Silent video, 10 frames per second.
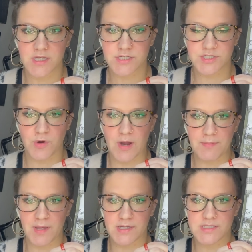So I
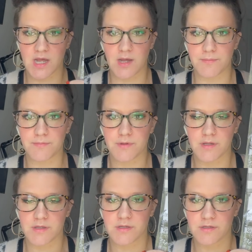picked up
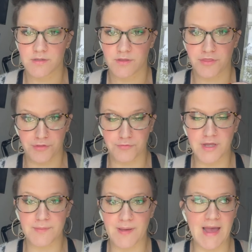
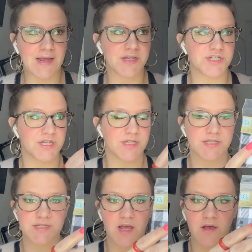three
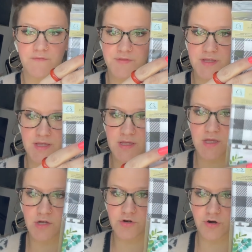packages of
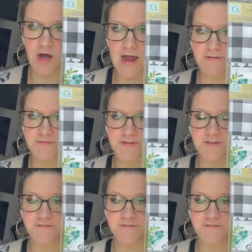the craft